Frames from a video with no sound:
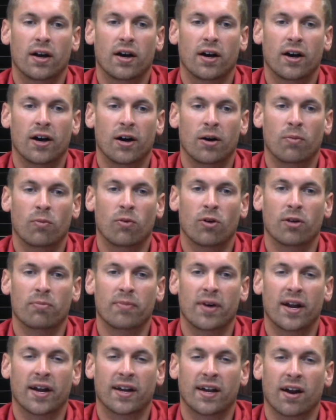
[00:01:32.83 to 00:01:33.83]
what
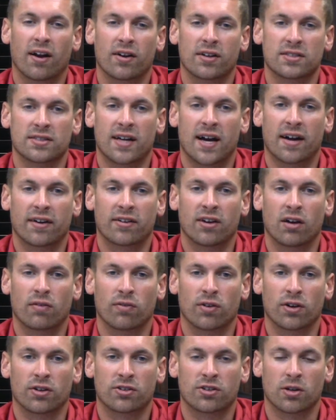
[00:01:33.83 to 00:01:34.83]
Medicare does not
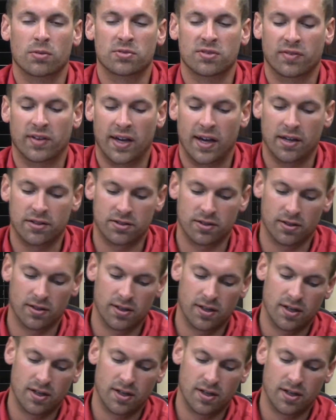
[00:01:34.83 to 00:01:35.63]
cover in terms of cancer.